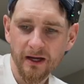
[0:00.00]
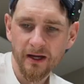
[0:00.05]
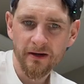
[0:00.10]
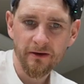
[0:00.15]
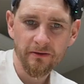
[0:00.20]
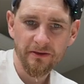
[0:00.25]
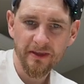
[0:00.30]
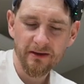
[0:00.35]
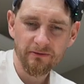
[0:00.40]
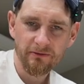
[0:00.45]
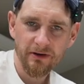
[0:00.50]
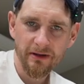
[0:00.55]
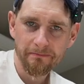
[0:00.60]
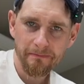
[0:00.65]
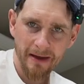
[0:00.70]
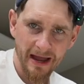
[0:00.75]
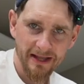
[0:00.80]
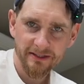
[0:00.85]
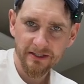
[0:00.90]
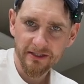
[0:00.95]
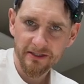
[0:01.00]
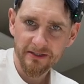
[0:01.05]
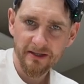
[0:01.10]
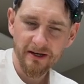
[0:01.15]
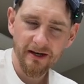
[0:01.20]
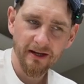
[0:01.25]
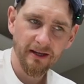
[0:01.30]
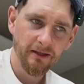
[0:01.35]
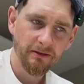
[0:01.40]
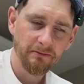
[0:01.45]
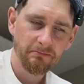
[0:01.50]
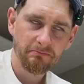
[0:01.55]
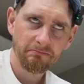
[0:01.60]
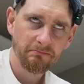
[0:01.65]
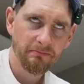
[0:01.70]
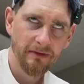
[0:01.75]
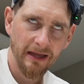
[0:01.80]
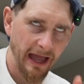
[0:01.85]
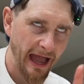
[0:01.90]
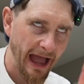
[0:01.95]
I don't think it really matters that I
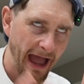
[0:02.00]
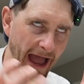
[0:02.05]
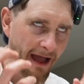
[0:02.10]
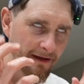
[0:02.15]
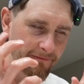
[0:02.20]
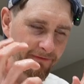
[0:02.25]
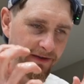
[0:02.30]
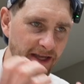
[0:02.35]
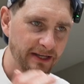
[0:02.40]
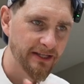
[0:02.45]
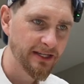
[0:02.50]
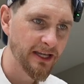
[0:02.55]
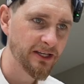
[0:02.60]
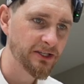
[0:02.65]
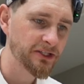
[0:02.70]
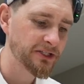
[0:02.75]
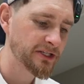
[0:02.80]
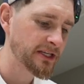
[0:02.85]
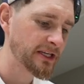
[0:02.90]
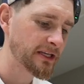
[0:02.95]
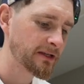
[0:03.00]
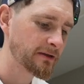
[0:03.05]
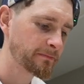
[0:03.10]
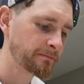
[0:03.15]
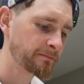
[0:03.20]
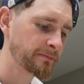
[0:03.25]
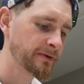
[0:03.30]
have ADHD,